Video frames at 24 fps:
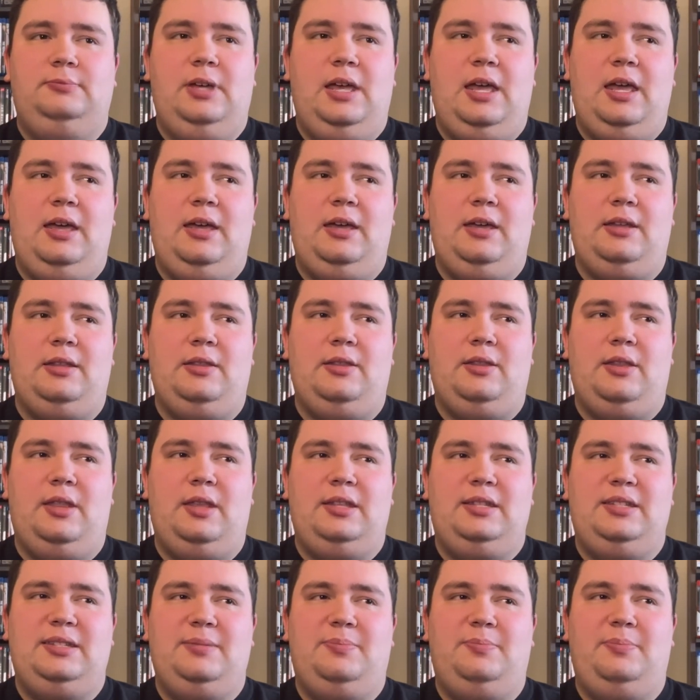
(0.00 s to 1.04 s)
And
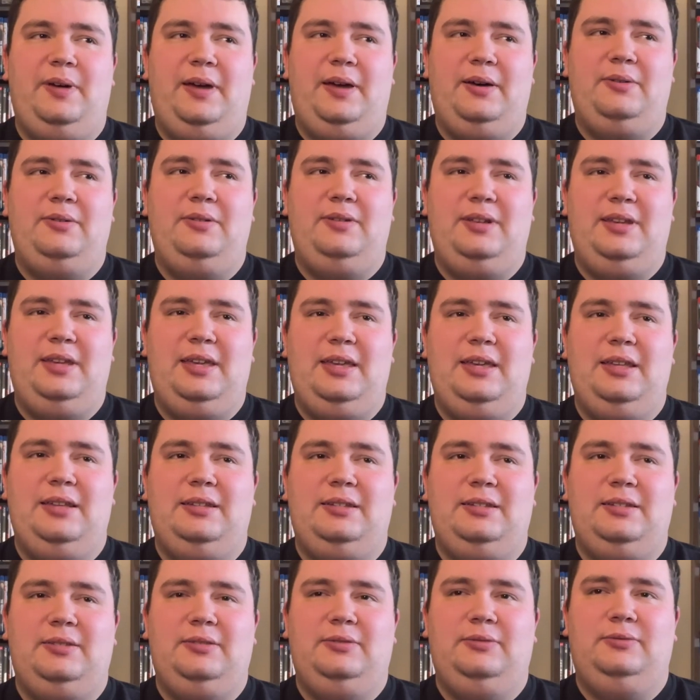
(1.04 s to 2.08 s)
that's about
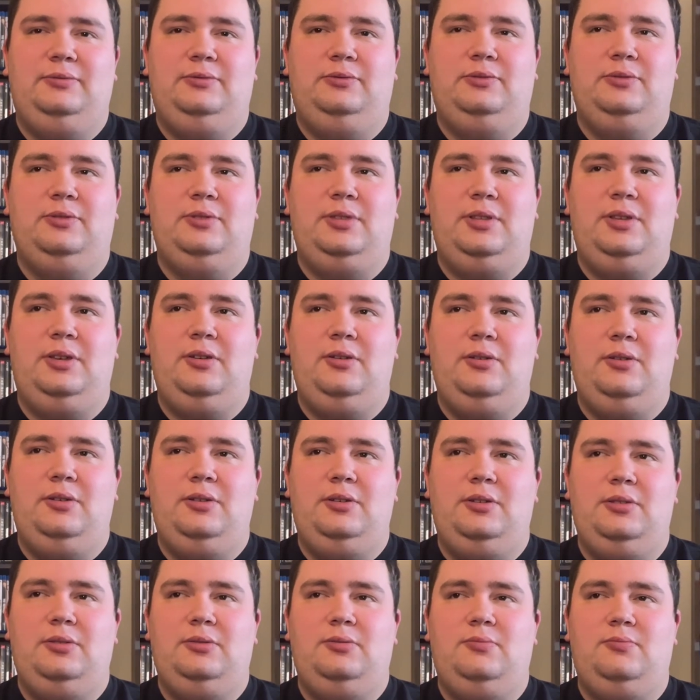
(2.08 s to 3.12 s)
it for the
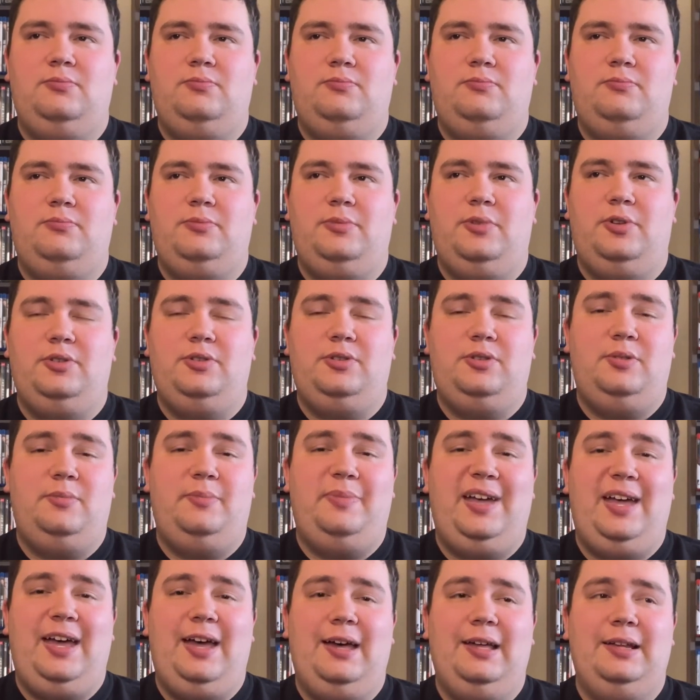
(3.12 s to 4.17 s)
good. On to the
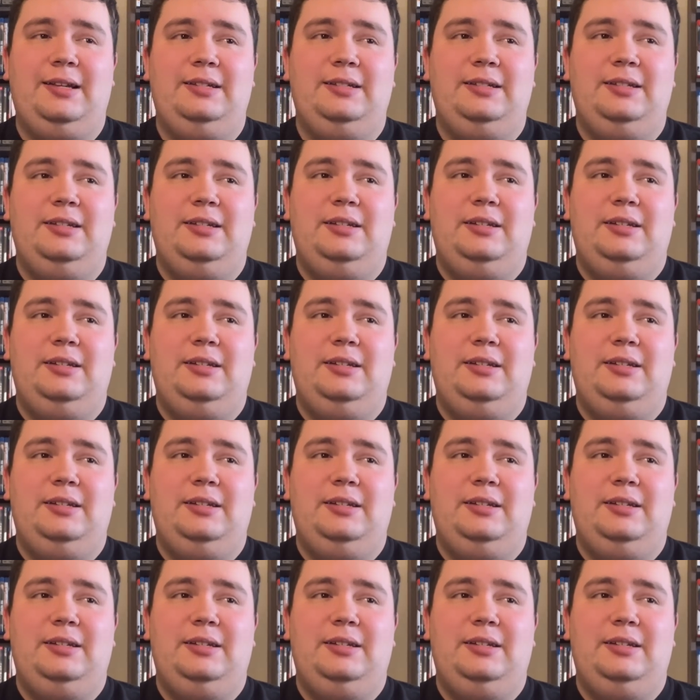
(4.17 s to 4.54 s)
bad.